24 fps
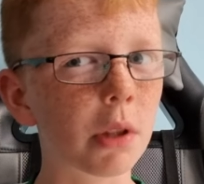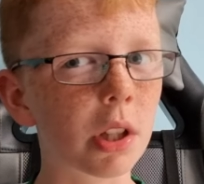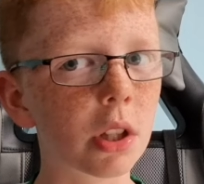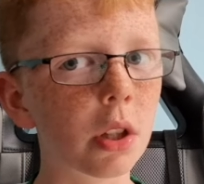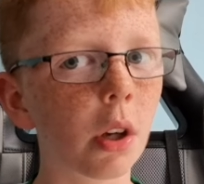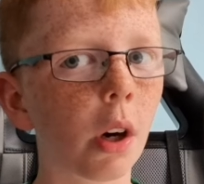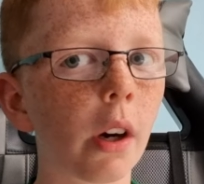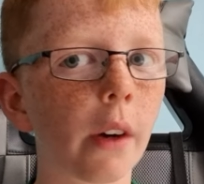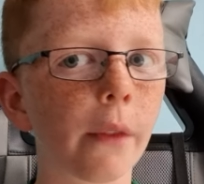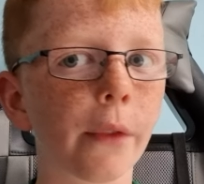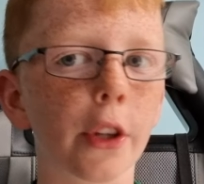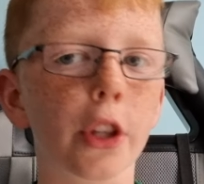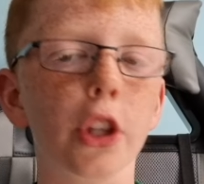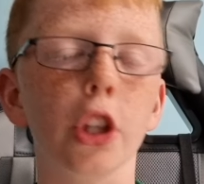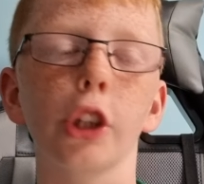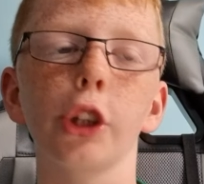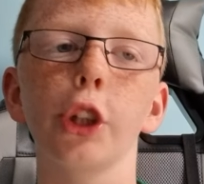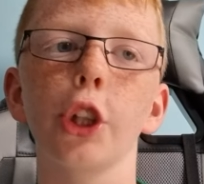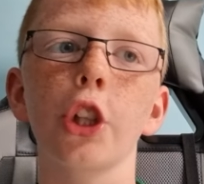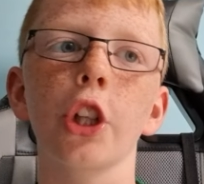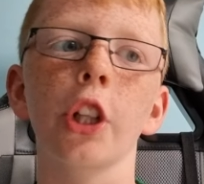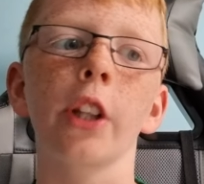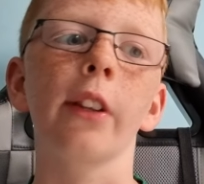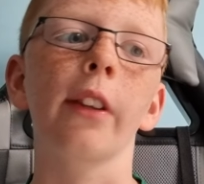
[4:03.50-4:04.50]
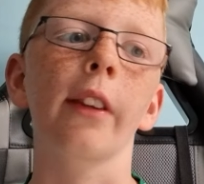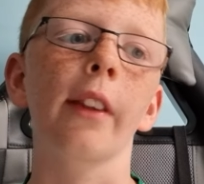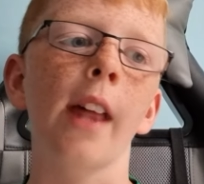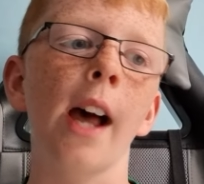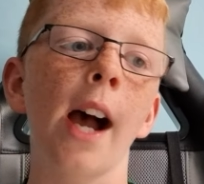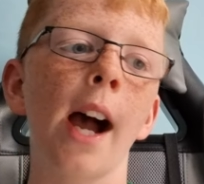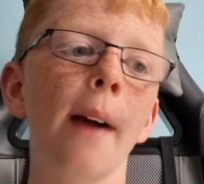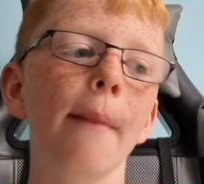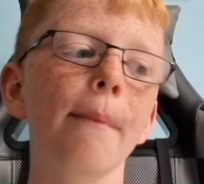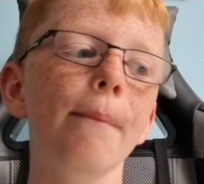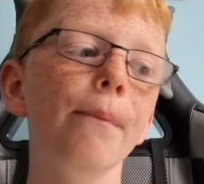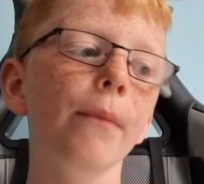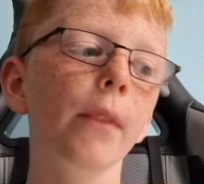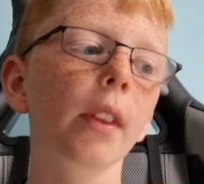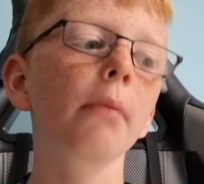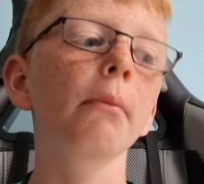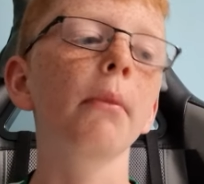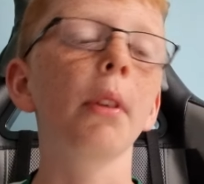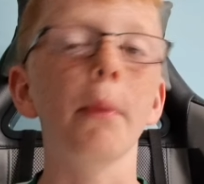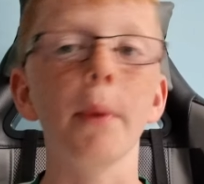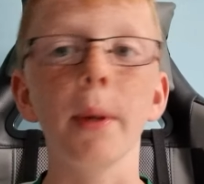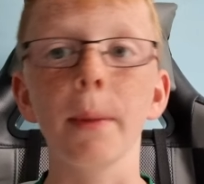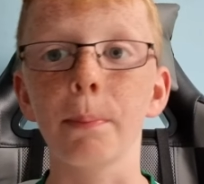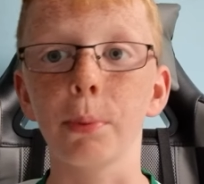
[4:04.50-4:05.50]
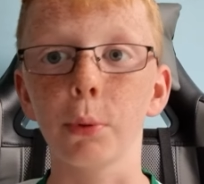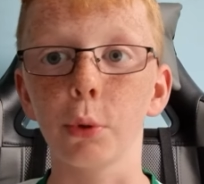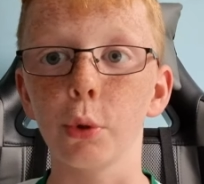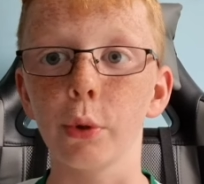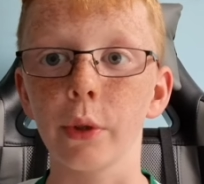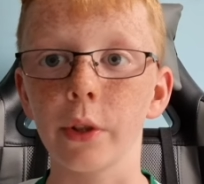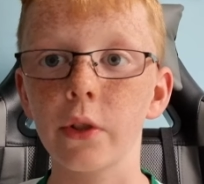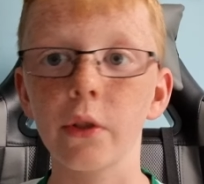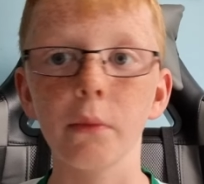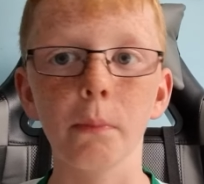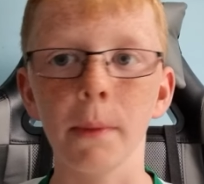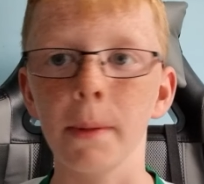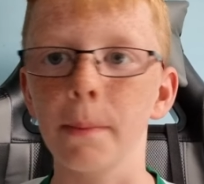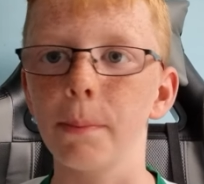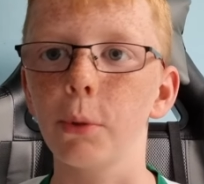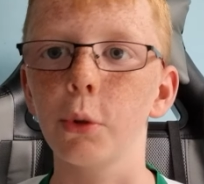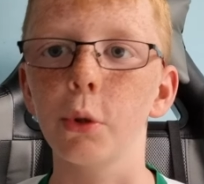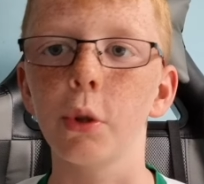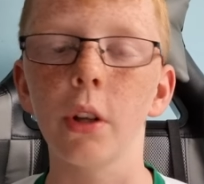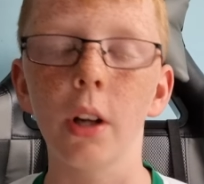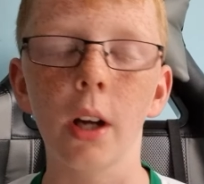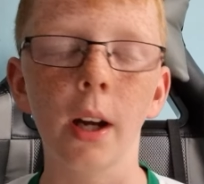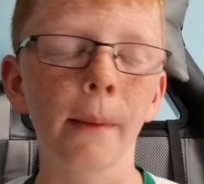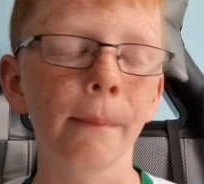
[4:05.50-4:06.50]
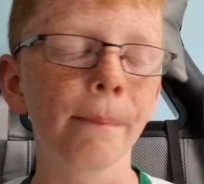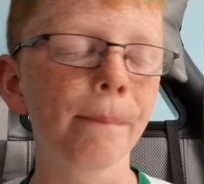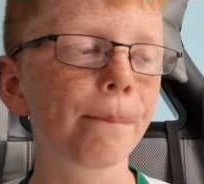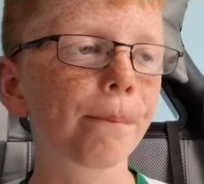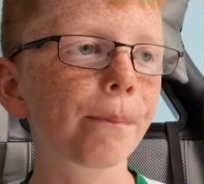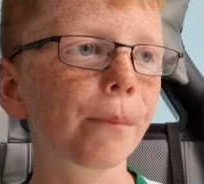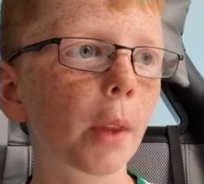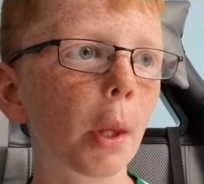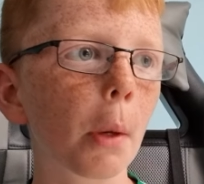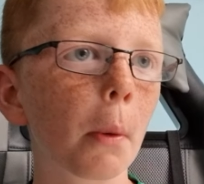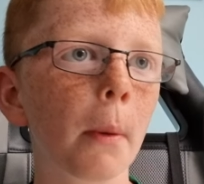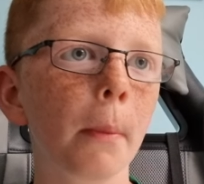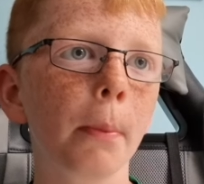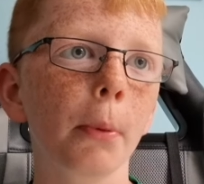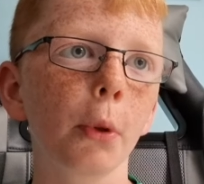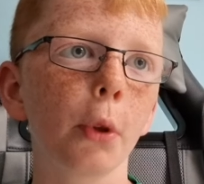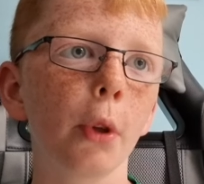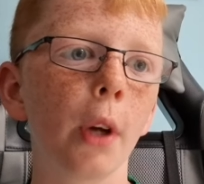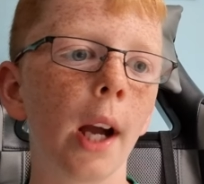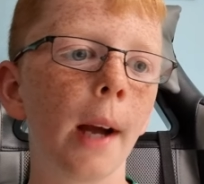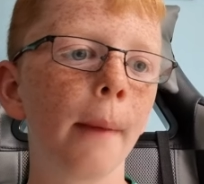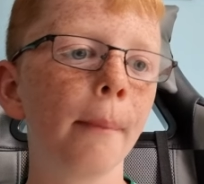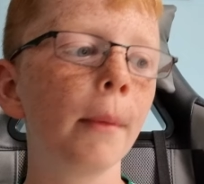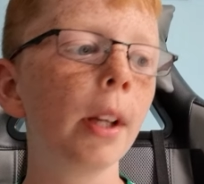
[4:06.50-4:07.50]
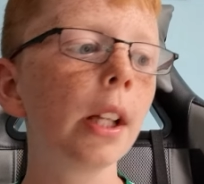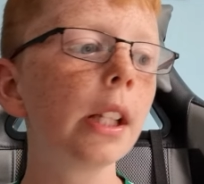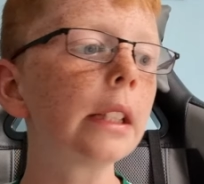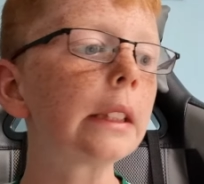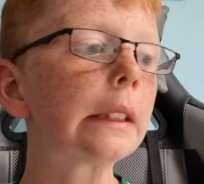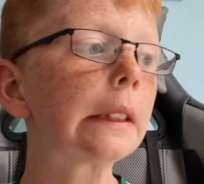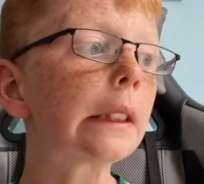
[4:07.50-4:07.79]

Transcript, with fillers: sort of the solution to that, but we blew we blew um we blew him.